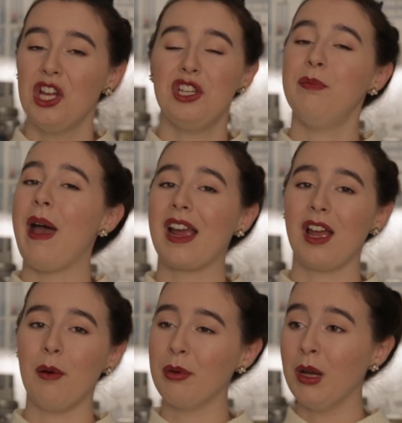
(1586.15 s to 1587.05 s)
to back
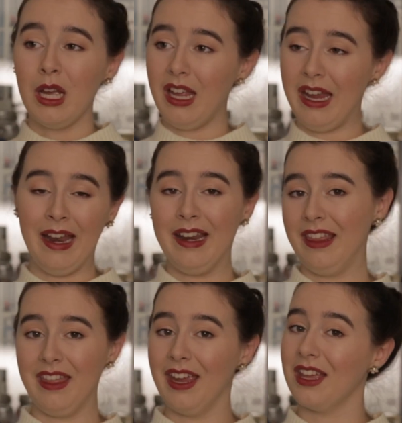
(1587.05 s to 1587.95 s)
up
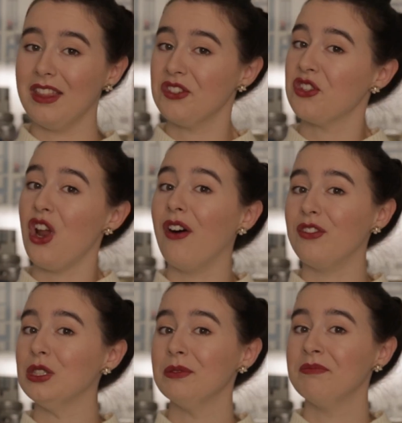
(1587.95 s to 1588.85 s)
anything in this
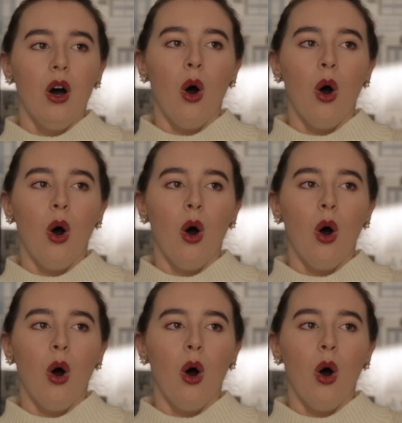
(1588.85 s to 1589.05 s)
novel.